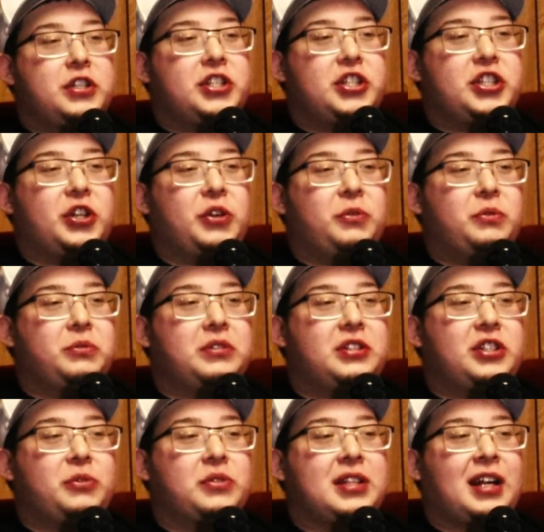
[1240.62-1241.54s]
she
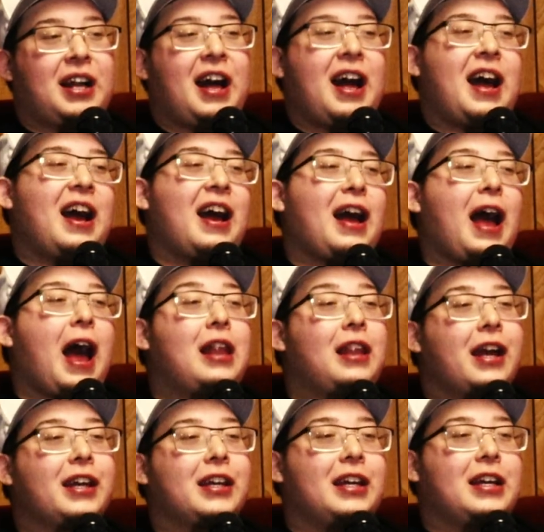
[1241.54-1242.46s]
was like, I
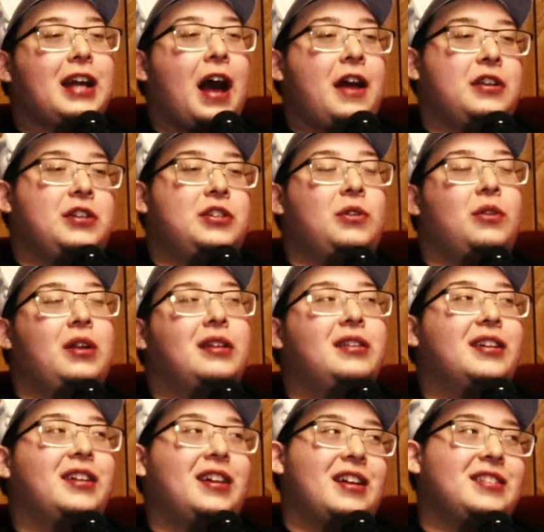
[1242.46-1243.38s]
like it, I just don't like
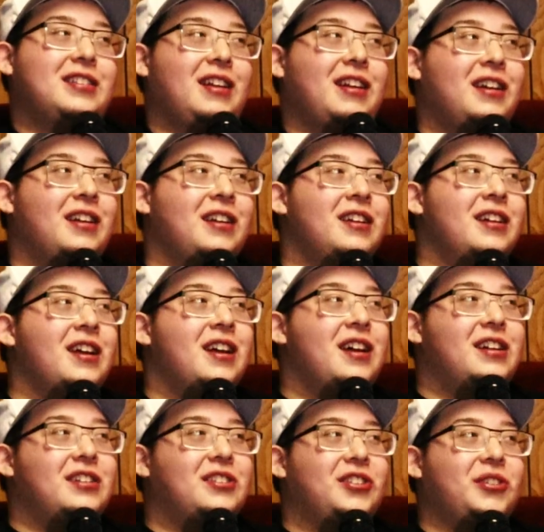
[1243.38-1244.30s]
the cussing.
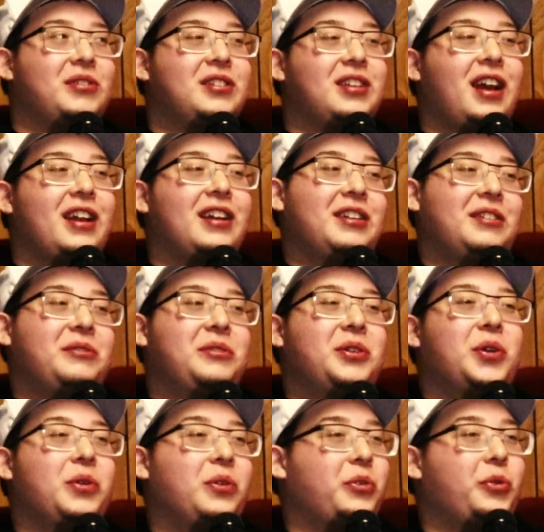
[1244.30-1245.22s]
She was like,
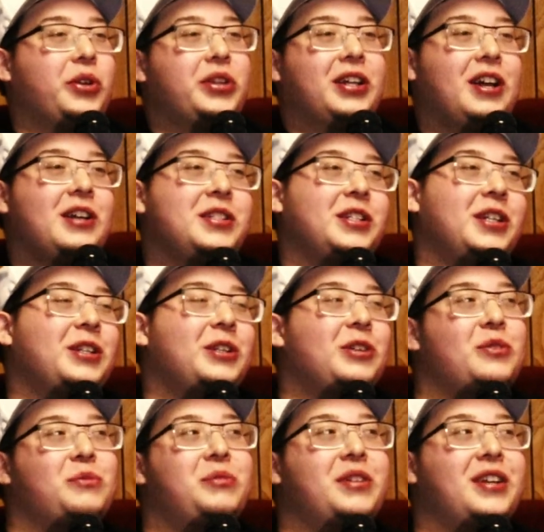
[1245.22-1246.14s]
quit the cussing a
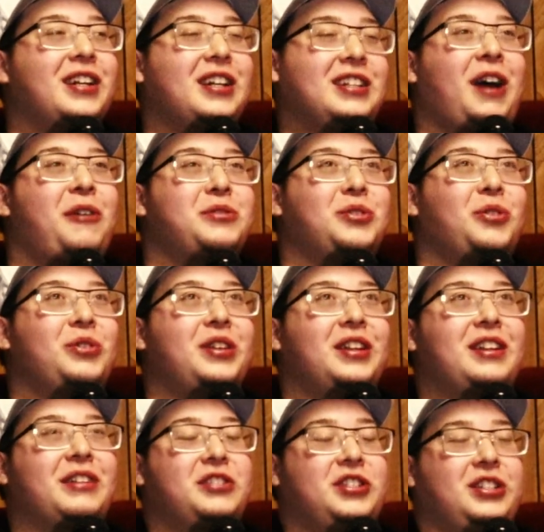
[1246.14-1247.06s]
little bit, because I was only
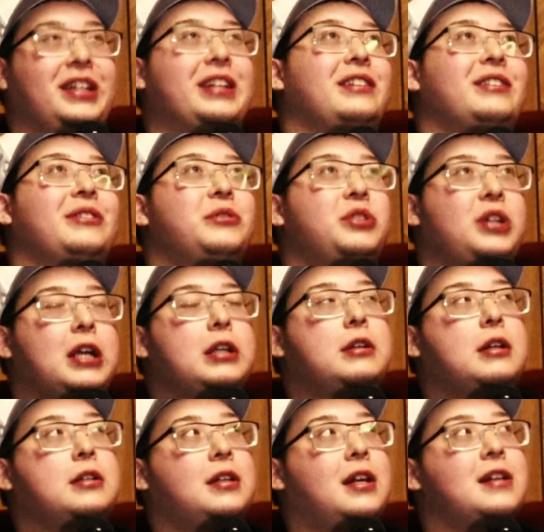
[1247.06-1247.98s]
like, shit, dude,
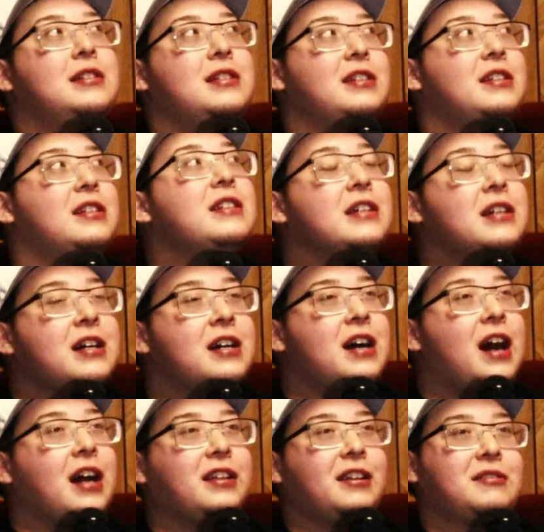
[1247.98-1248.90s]
2019.
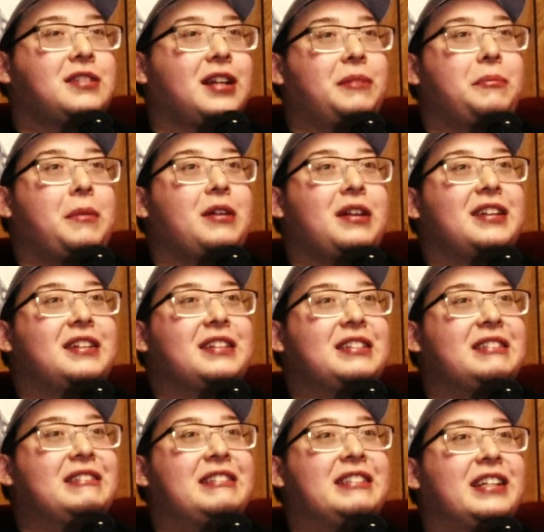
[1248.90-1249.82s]
I think I was like about like
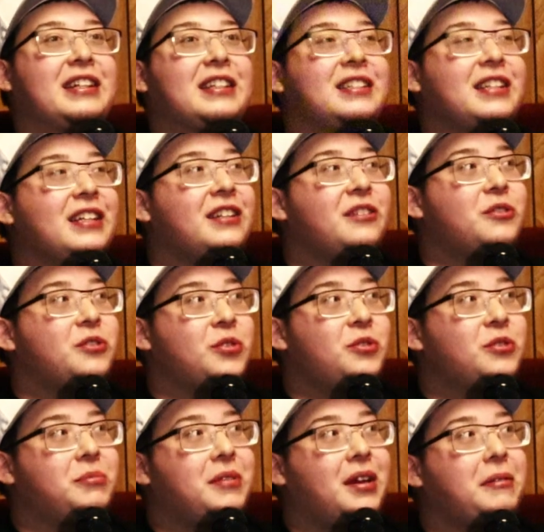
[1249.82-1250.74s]
16 years
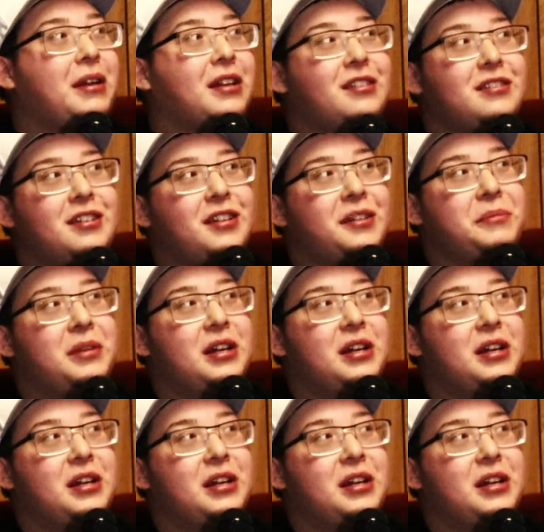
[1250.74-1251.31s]
old maybe at the time.